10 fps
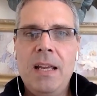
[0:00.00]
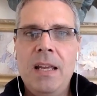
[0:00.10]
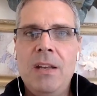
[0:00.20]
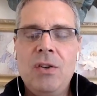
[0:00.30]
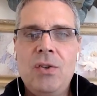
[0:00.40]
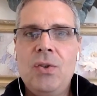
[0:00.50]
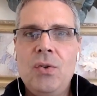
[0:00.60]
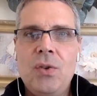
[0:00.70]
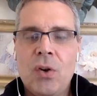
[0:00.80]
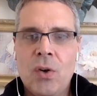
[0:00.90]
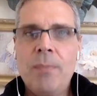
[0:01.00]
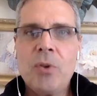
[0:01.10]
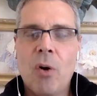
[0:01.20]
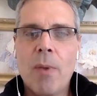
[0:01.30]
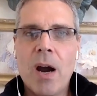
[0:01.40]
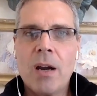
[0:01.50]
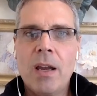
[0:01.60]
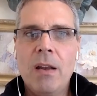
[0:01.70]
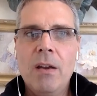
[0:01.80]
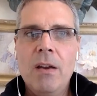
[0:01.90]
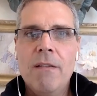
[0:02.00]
into the crypto market